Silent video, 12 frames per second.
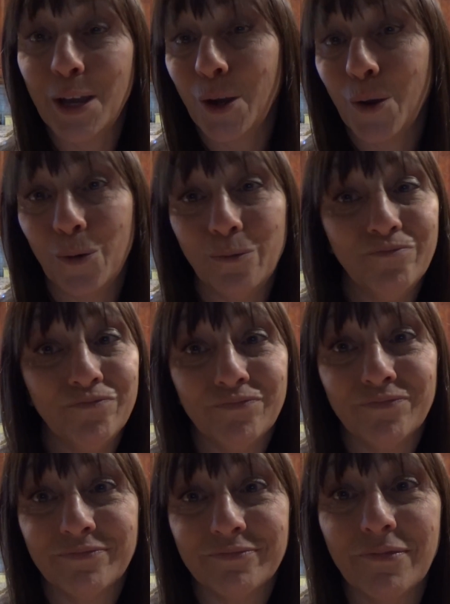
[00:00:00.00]
you know,
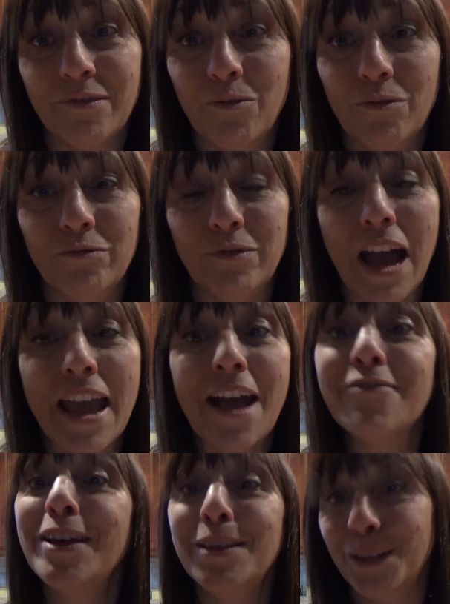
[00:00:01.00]
I
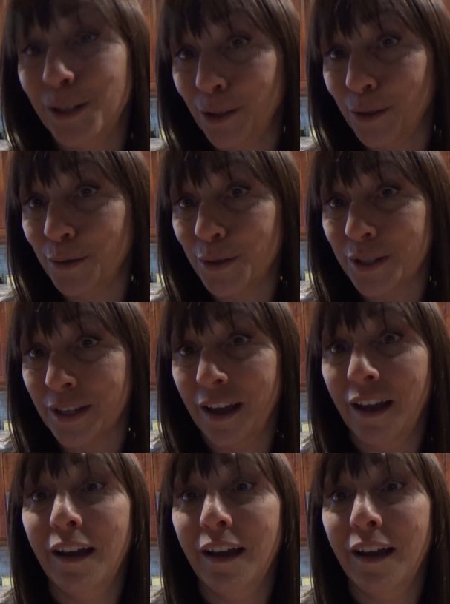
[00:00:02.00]
have nothing to lose.